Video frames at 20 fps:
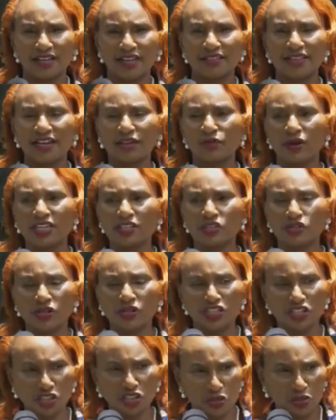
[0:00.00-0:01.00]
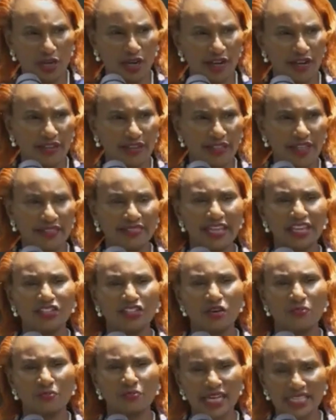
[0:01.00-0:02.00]
they're going to ensure that they
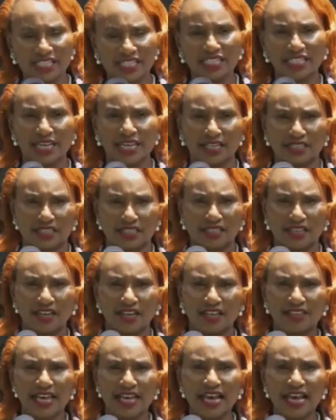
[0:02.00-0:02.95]
domesticate the